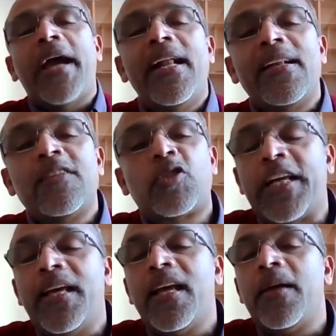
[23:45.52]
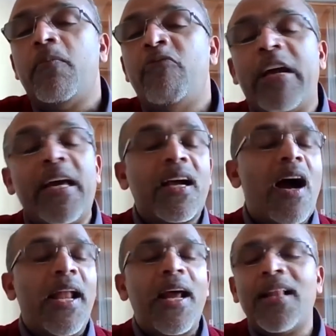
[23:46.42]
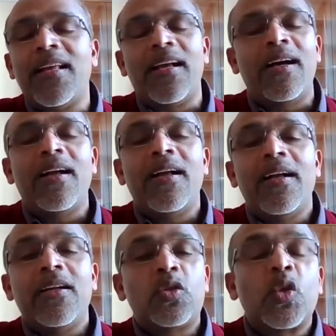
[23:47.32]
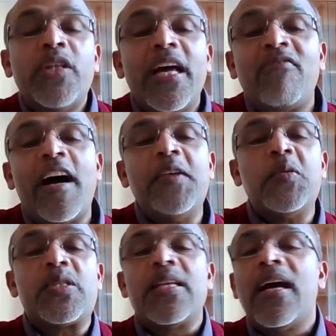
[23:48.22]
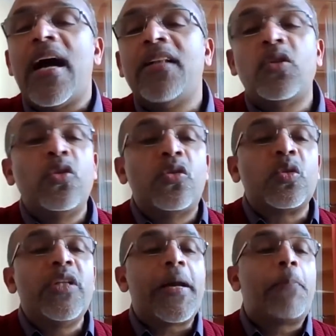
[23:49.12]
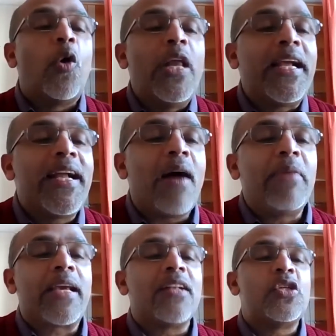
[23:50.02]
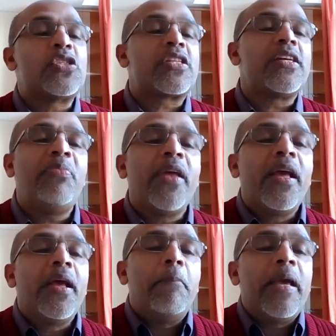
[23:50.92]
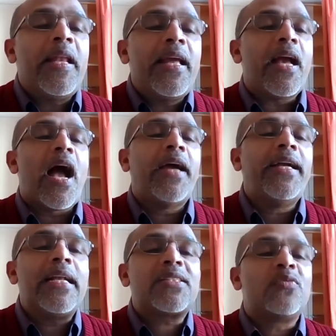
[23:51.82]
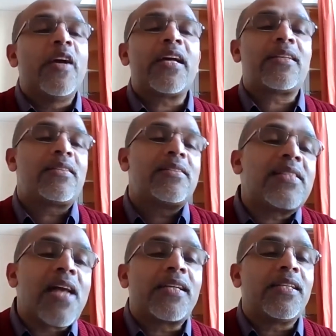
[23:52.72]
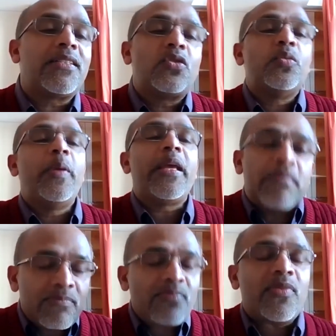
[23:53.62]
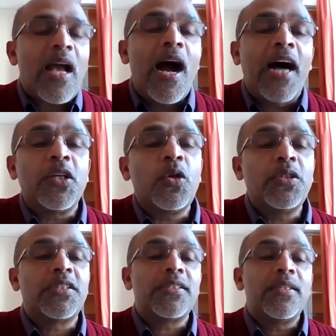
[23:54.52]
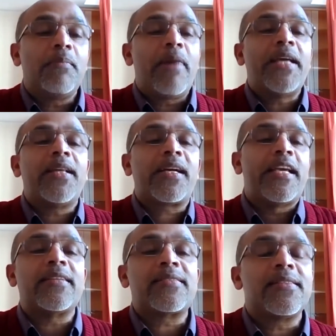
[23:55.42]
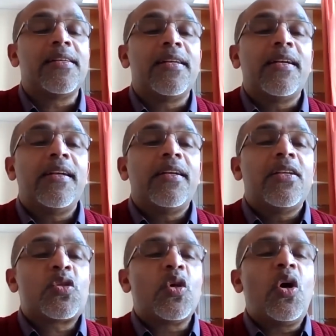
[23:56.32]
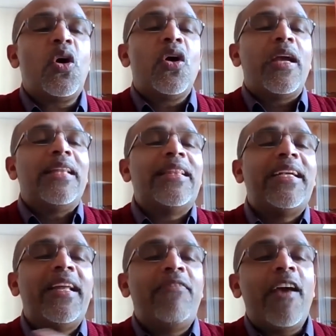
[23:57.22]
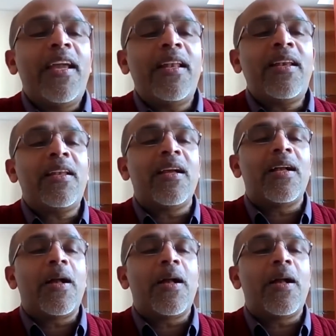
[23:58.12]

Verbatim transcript: Idolatry, Vigraharadana, through their wives and through their polygamical system, many idols were started to be adored by the kings. So the divine,